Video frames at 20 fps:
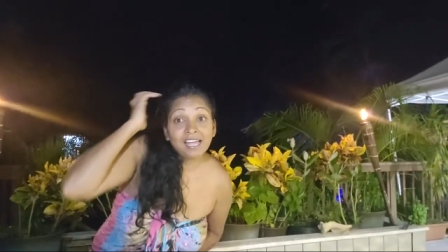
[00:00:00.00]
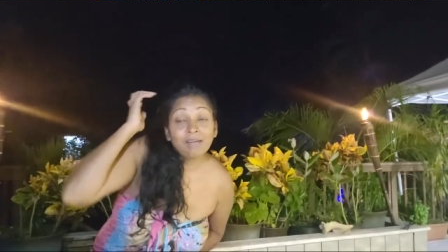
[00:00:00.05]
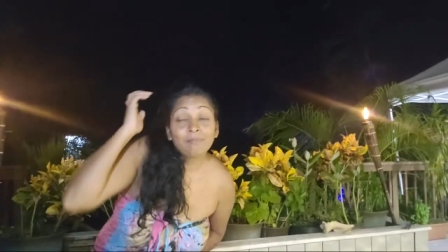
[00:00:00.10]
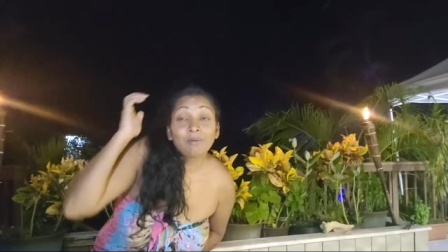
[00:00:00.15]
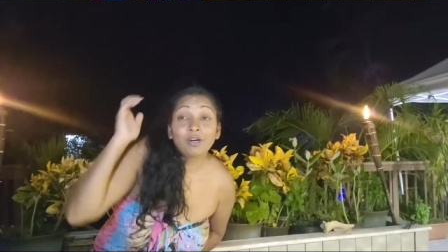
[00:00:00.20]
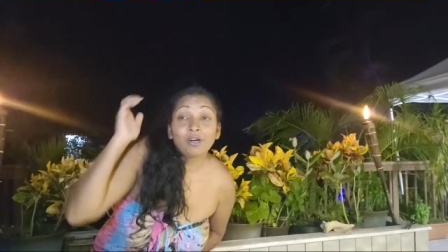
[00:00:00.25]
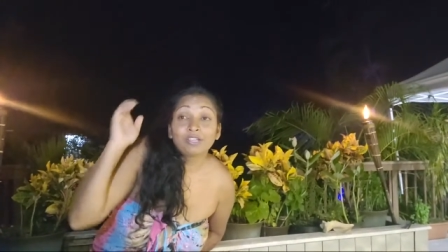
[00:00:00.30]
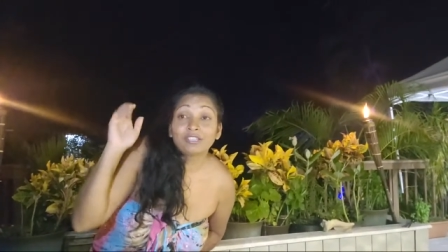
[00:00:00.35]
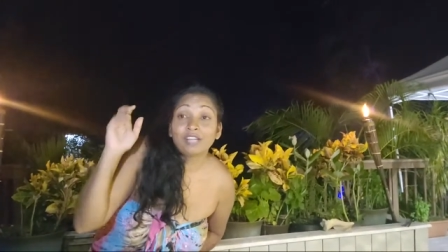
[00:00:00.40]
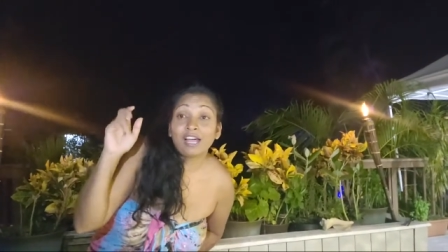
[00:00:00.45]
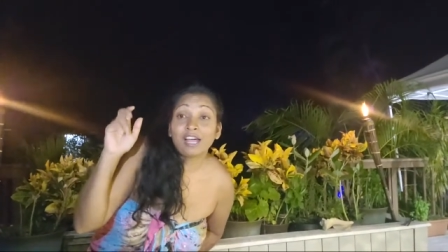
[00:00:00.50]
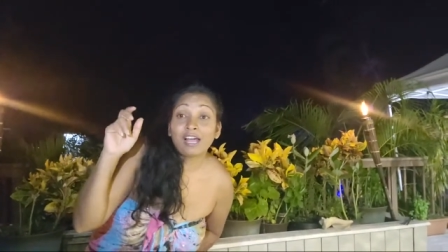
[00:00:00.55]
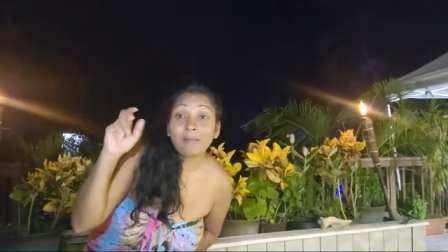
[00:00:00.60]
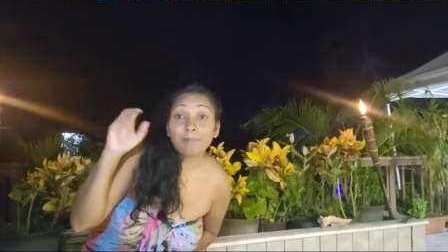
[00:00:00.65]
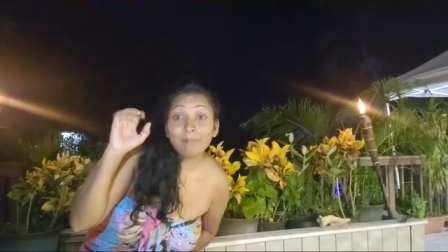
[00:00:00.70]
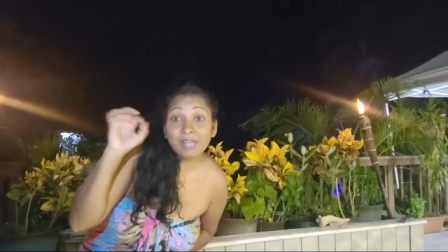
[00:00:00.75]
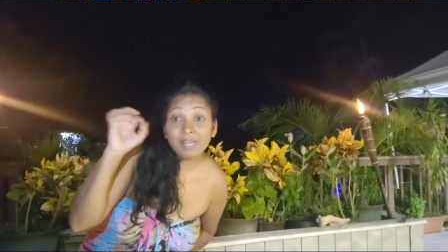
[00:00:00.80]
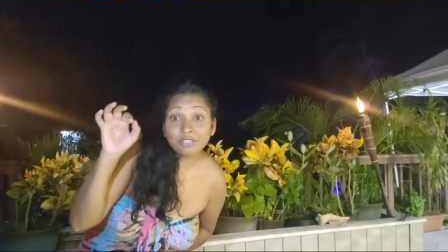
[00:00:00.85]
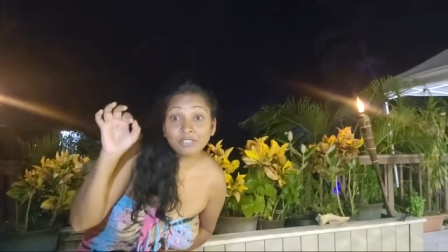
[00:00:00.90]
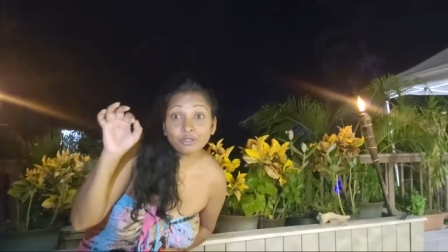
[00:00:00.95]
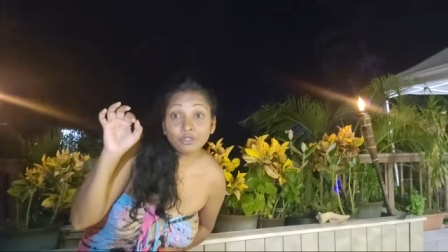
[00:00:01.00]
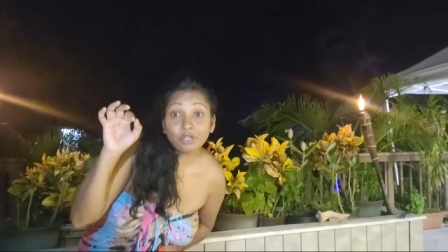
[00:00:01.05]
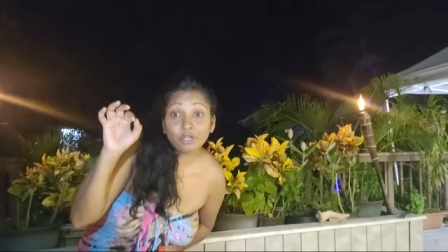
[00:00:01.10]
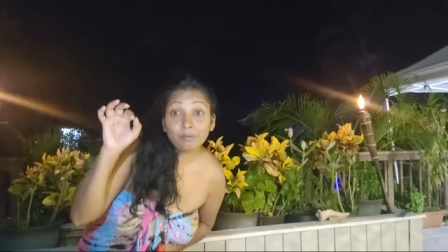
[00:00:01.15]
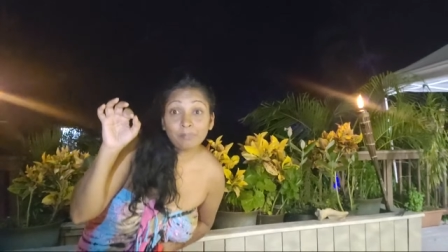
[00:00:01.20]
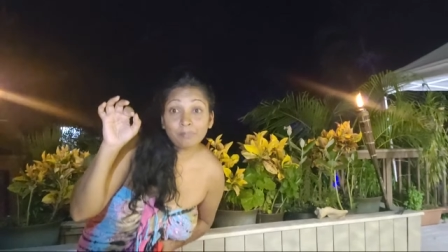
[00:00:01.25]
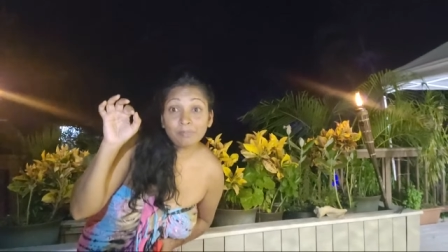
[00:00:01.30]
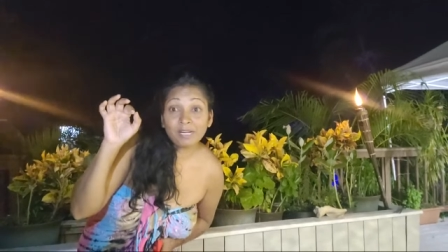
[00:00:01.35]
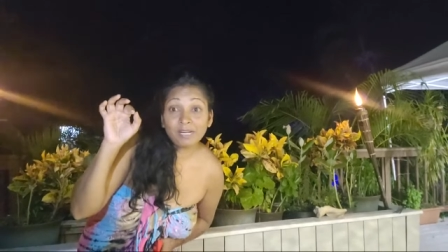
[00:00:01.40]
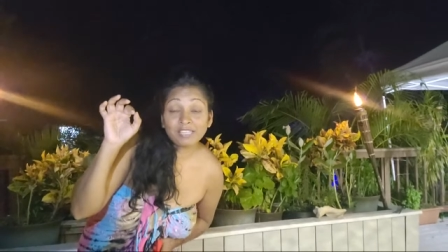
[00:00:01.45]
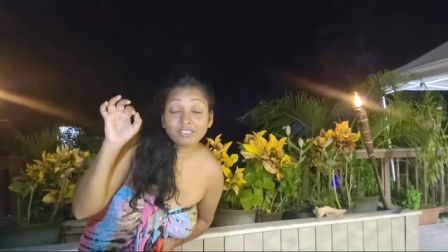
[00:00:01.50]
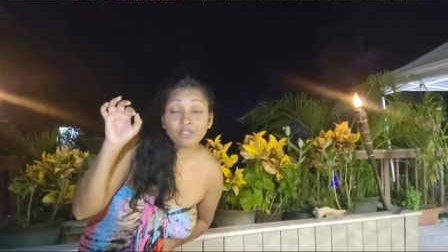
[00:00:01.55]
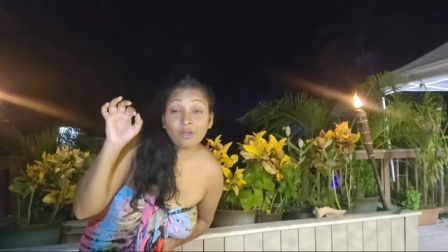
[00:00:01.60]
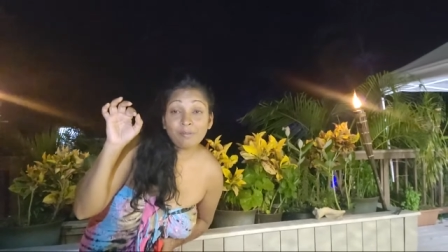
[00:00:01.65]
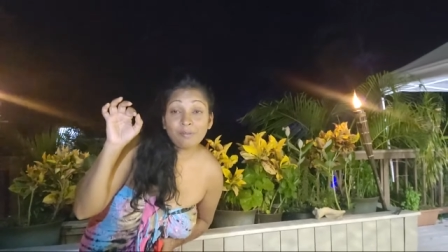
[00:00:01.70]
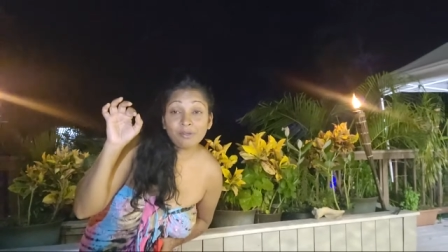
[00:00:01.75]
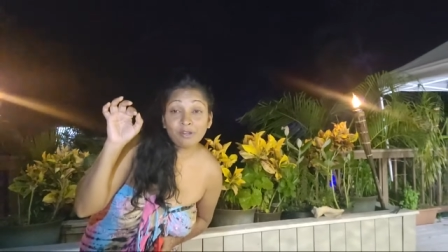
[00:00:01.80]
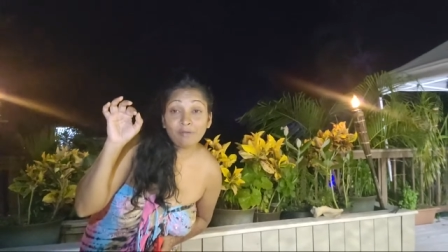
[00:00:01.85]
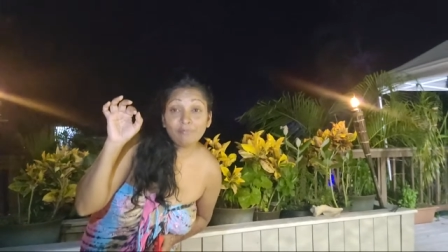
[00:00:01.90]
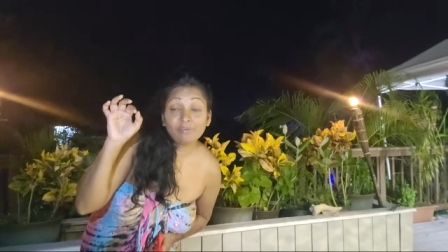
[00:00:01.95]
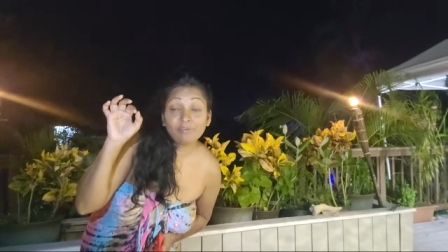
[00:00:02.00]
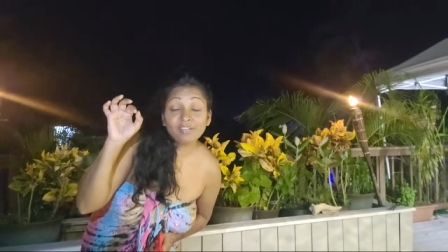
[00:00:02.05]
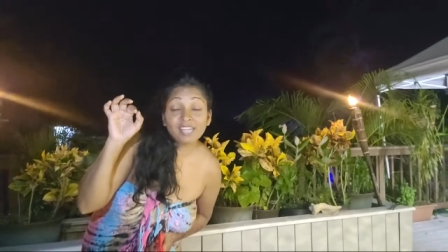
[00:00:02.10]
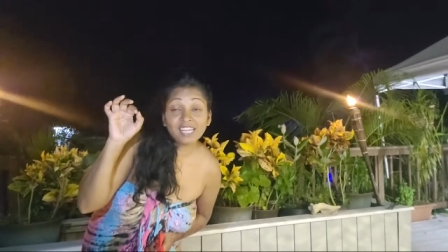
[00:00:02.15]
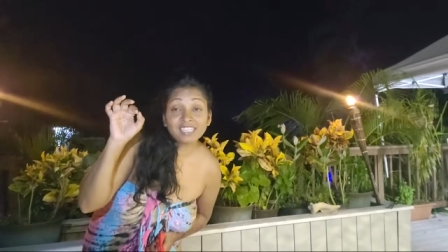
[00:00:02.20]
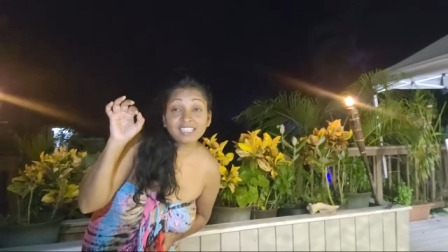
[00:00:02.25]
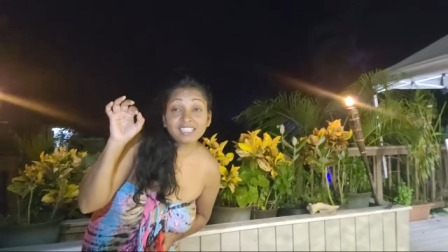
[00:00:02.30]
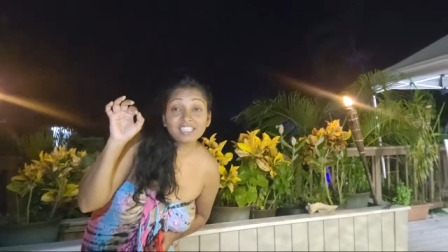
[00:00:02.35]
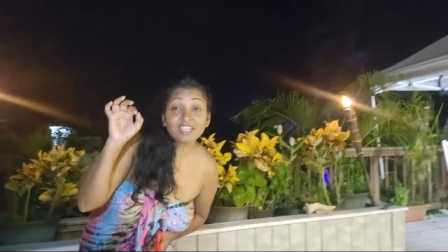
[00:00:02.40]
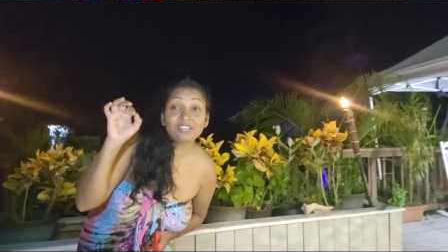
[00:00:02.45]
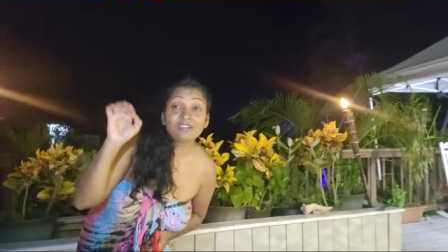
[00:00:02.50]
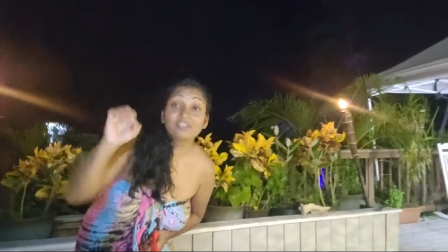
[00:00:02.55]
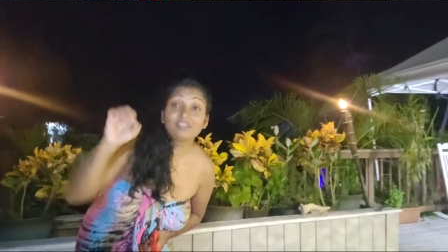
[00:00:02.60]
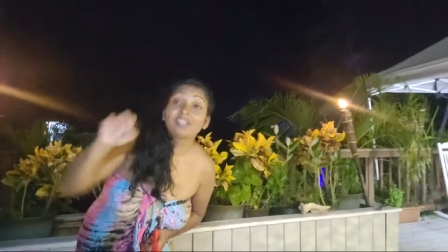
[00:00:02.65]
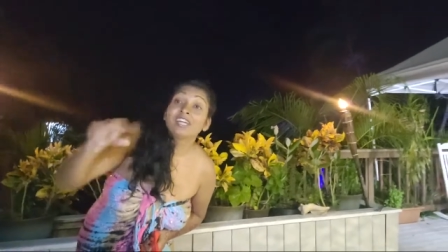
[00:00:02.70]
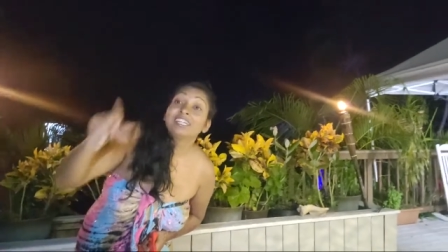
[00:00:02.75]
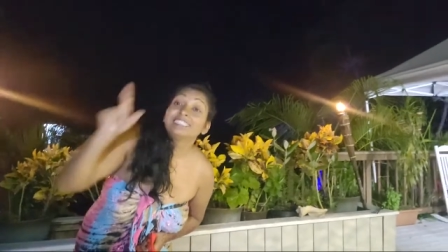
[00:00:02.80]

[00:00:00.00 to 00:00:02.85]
but um, big trip that's coming up for next year